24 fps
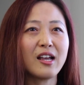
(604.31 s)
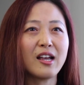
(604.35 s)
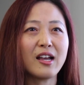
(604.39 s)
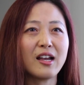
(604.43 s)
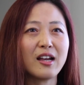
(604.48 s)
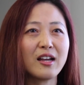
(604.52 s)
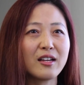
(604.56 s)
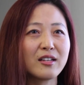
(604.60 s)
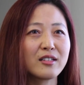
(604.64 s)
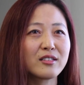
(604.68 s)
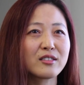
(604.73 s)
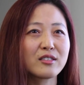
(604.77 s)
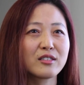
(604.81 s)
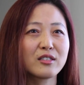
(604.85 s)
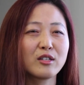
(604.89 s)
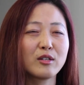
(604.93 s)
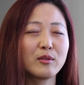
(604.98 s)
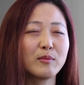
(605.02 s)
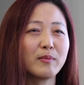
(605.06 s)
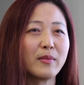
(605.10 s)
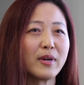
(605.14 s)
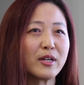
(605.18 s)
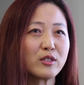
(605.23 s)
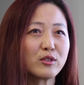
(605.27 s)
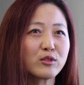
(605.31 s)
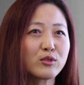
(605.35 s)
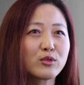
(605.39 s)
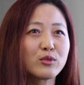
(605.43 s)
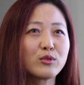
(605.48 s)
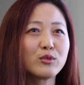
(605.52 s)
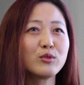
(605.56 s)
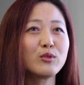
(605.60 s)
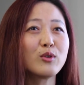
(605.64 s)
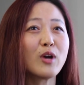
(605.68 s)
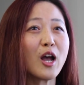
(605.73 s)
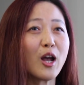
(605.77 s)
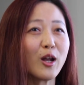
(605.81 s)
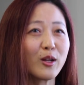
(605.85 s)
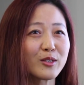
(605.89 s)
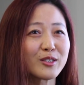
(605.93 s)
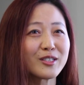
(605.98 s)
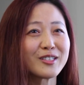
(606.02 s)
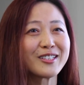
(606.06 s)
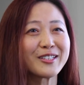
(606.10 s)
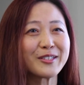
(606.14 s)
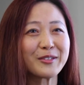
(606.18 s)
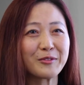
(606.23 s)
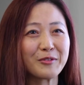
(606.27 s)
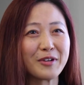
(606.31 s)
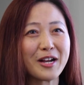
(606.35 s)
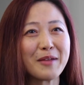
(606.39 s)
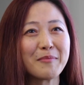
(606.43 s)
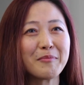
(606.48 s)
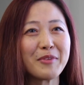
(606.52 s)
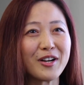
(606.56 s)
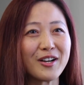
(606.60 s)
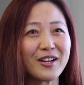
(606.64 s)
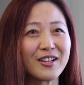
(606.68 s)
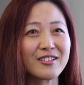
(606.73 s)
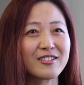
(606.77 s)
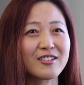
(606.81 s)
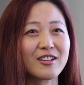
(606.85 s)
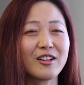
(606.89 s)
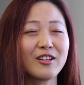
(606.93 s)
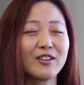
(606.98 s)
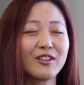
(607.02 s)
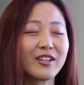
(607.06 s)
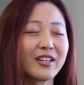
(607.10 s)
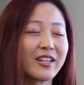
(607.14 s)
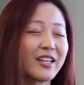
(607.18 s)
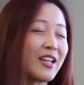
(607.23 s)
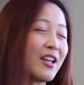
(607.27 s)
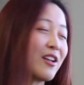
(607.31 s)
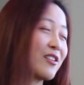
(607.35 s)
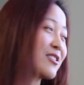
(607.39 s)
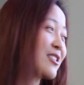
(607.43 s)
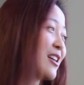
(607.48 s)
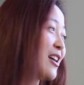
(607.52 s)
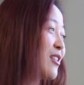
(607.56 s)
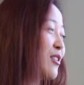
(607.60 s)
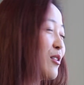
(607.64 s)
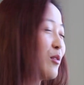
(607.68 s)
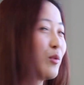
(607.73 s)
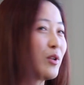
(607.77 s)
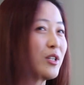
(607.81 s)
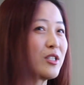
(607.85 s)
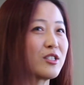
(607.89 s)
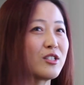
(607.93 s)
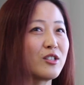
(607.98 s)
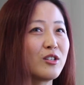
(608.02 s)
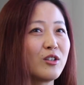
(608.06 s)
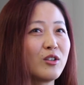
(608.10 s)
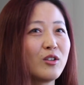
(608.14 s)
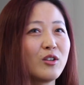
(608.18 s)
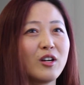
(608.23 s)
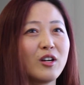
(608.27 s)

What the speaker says: And my 2 elderly grandparents are looking outside the window